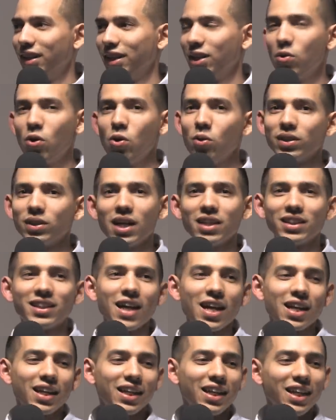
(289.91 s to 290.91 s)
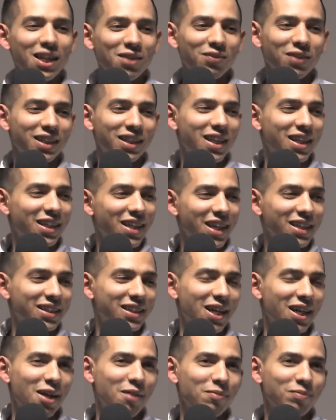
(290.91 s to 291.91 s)
They were always outside in the evenings at
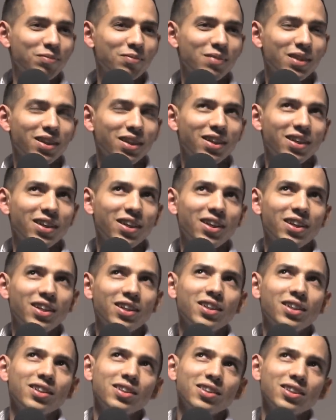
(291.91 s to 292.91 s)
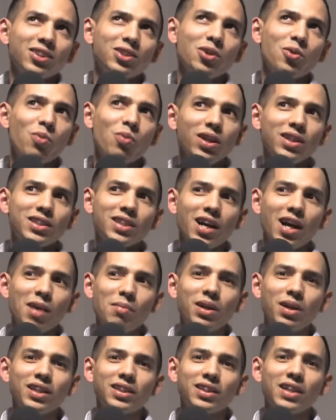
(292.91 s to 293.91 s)
nighttime. So one
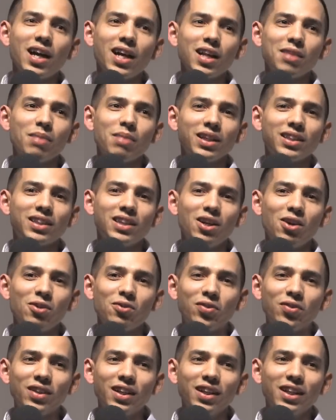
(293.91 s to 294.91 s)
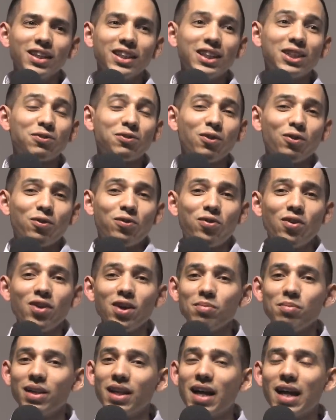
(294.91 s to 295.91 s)
time I decided myself, just for
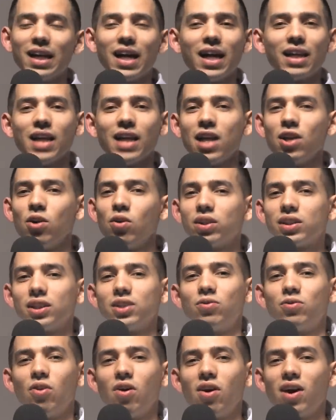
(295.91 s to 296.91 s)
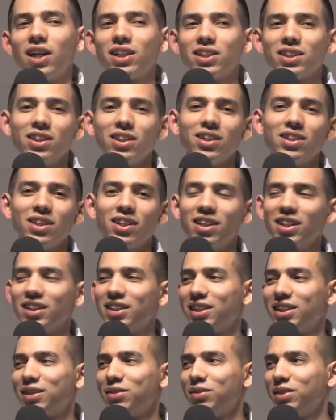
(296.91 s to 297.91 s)
fun, man, I, I, I know this is wrong. I shouldn't have done
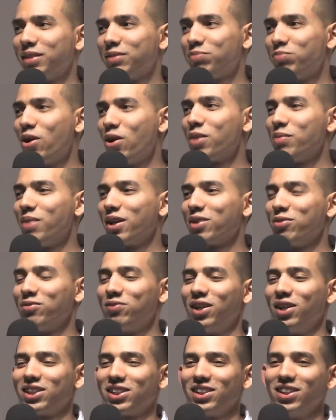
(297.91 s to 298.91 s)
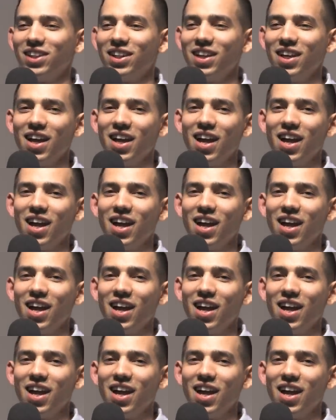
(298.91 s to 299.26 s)
this. this. is part of my confession.